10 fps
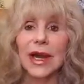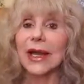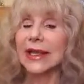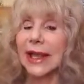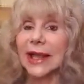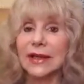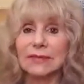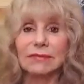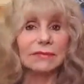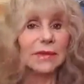
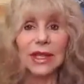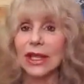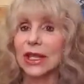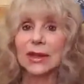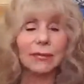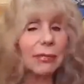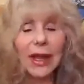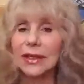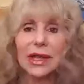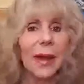Again, it
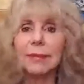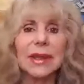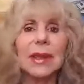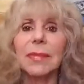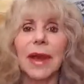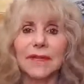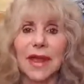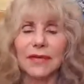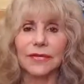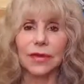might not be about
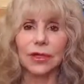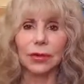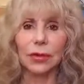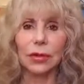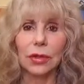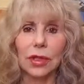that for you,